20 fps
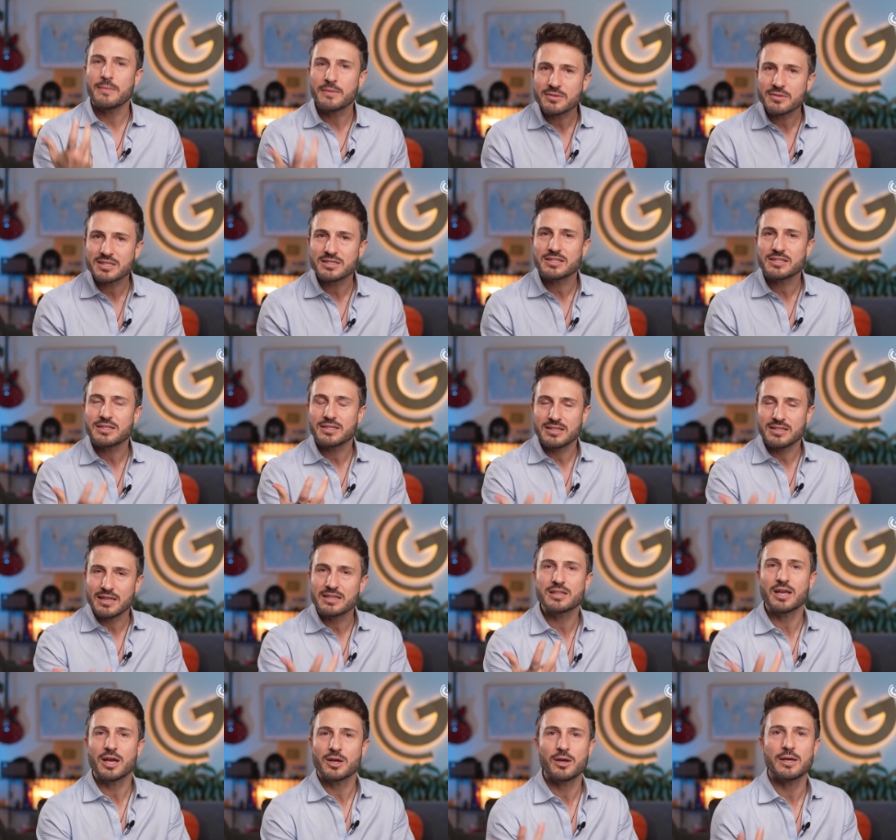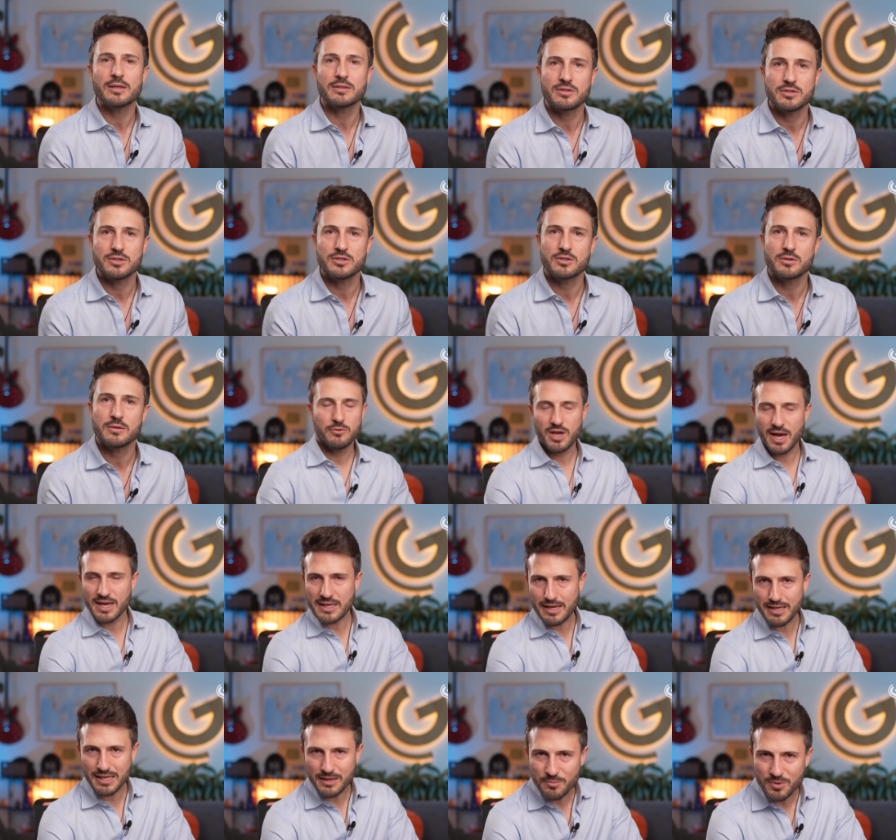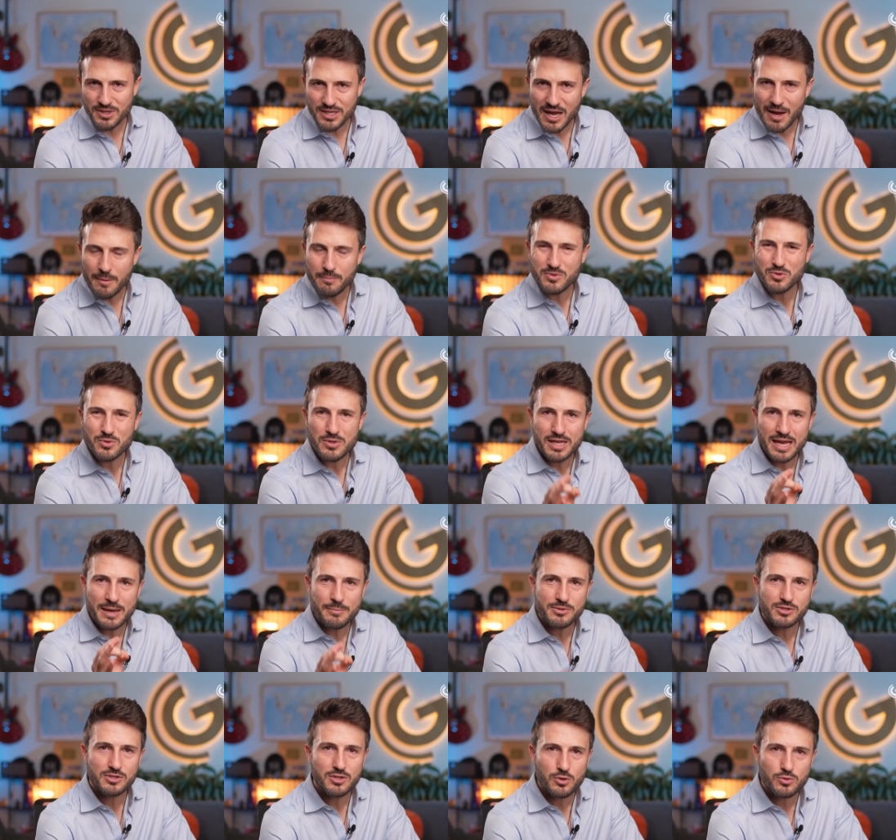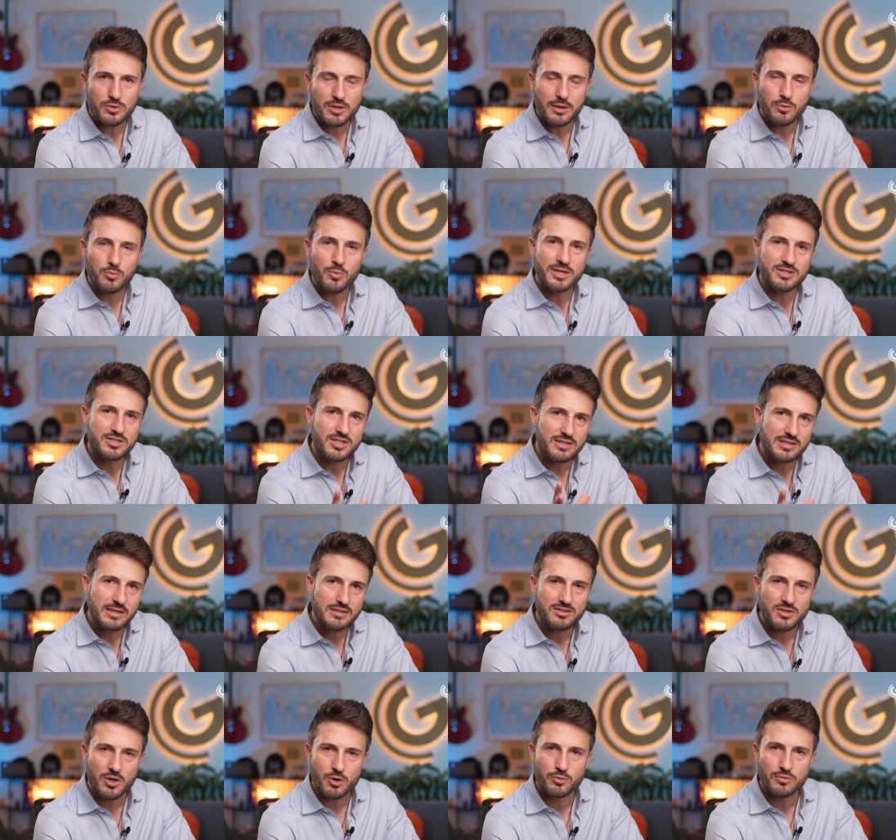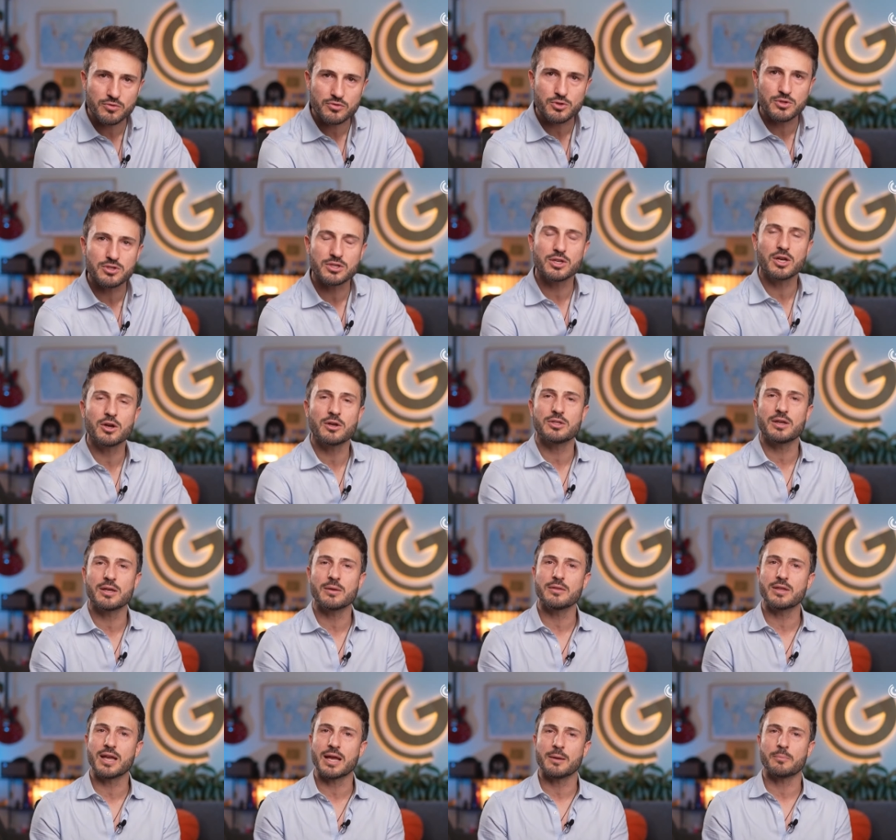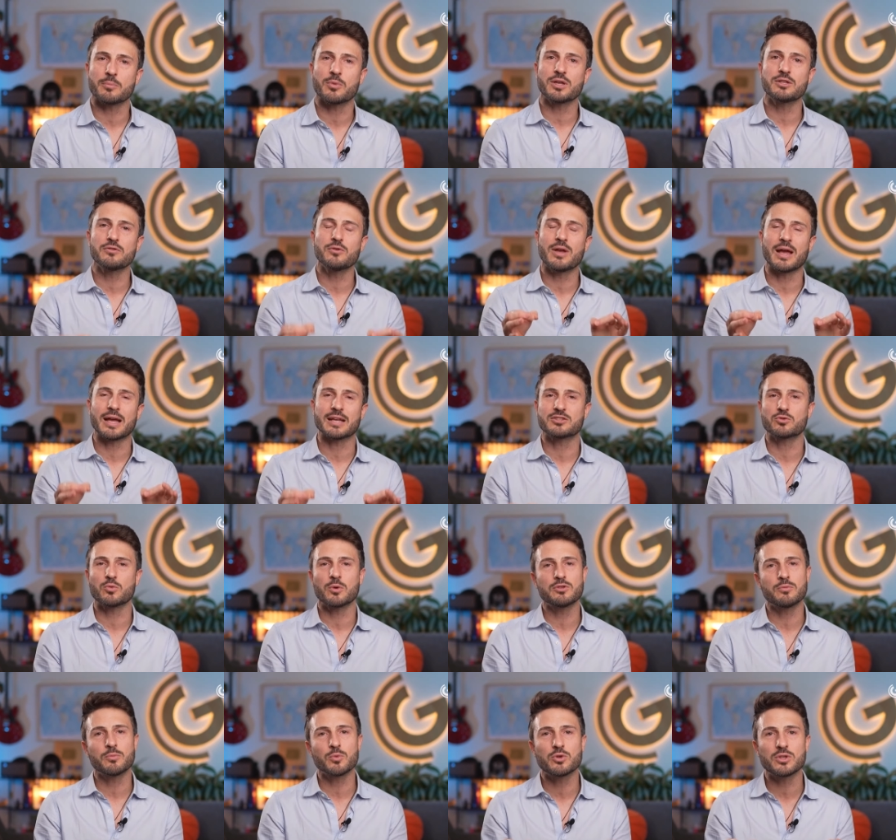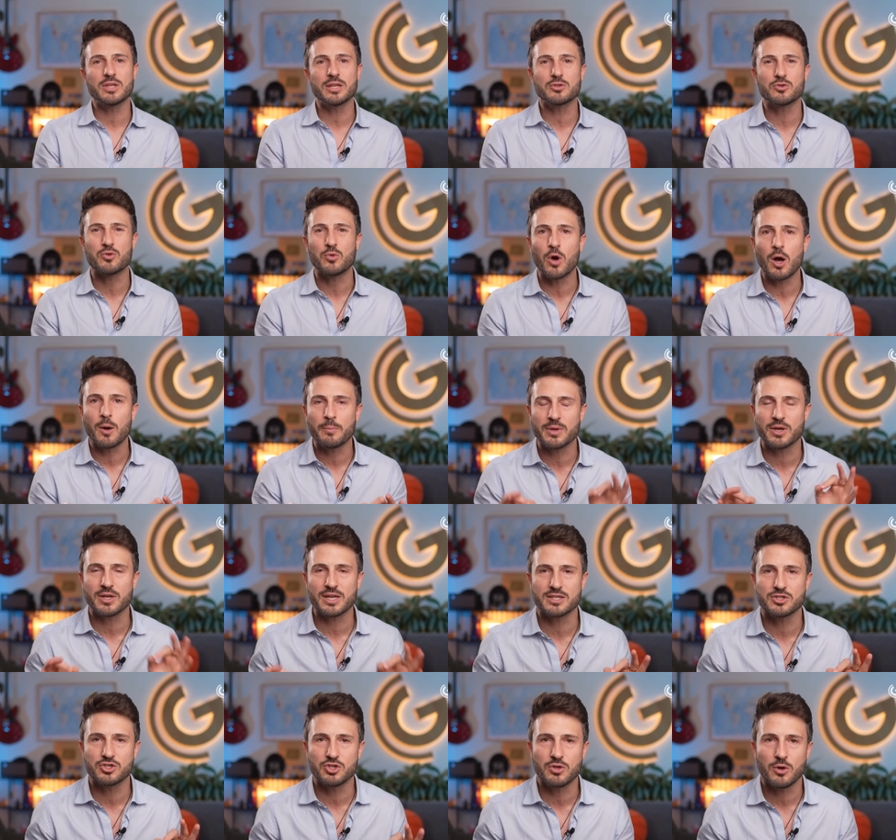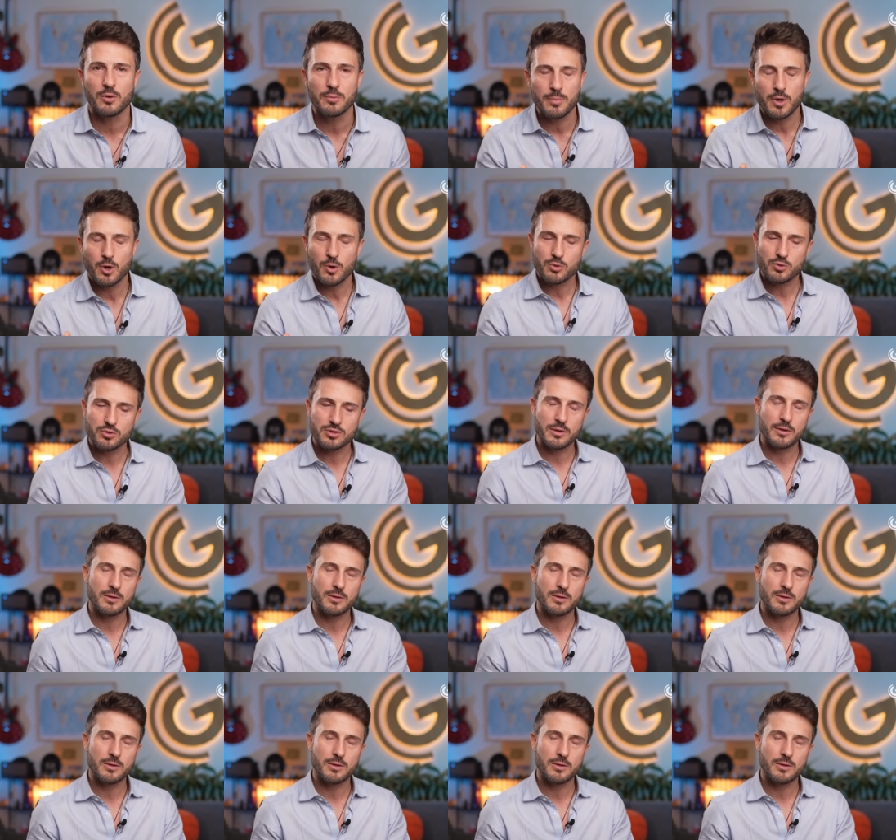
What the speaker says: This is deterrence. Finally, we come to the episode in which it is known for certain that a briefcase was put into operational mode,